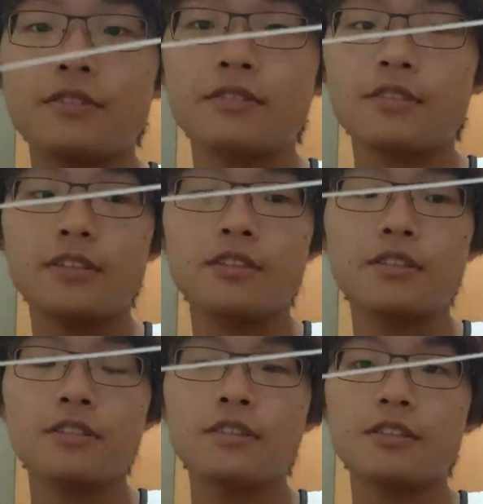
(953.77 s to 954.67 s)
Okay,
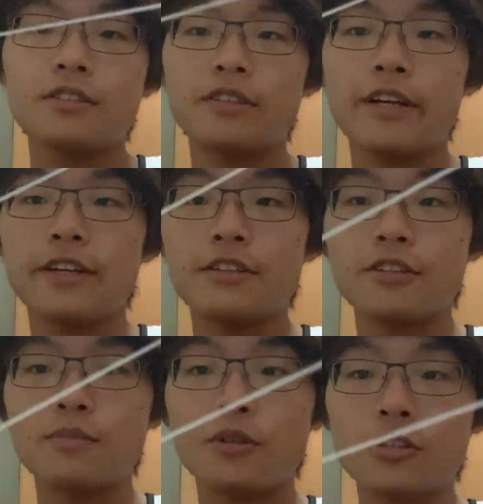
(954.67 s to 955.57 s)
at
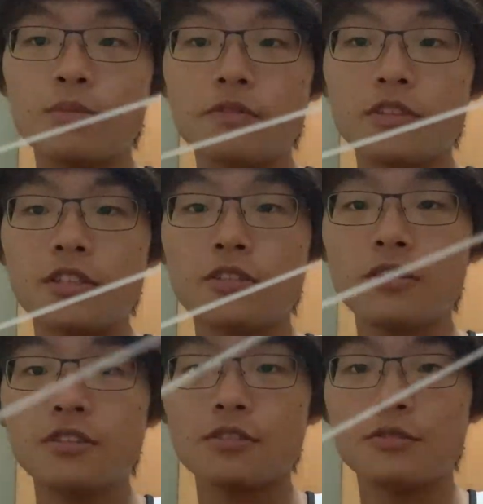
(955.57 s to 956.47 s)
the bottom of the
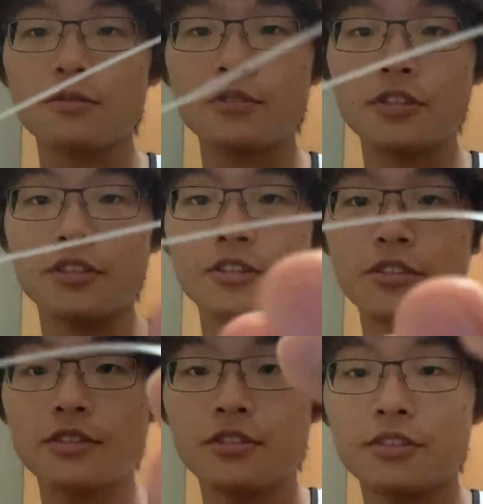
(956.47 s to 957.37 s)
T-knot, so the
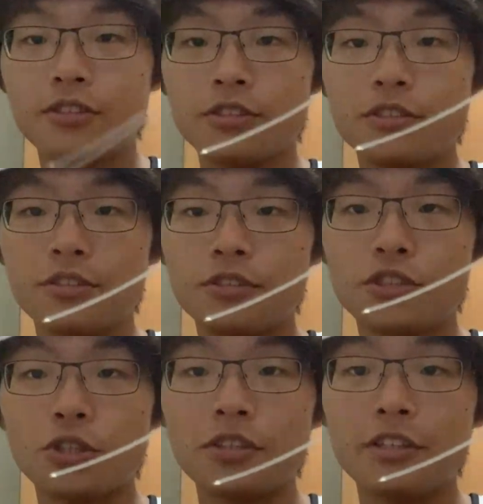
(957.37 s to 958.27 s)

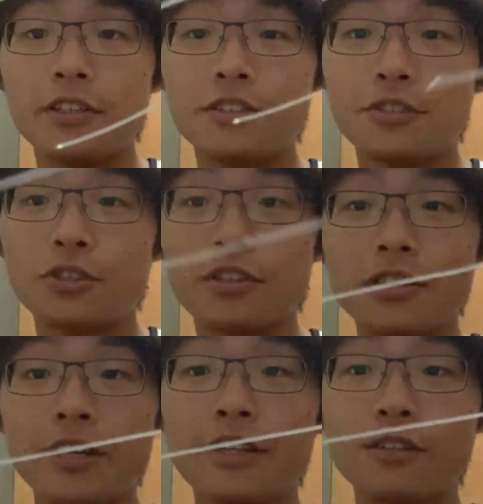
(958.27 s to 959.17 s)

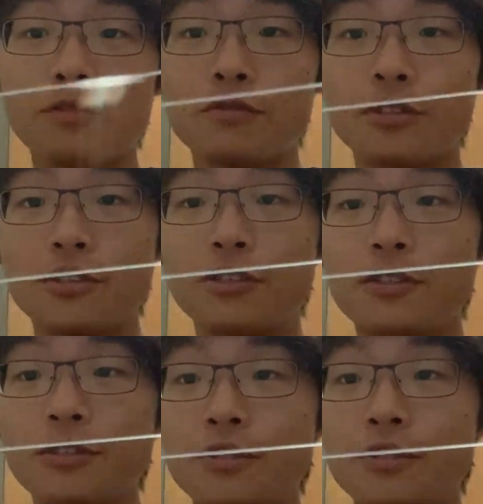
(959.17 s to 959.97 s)
shorter end of the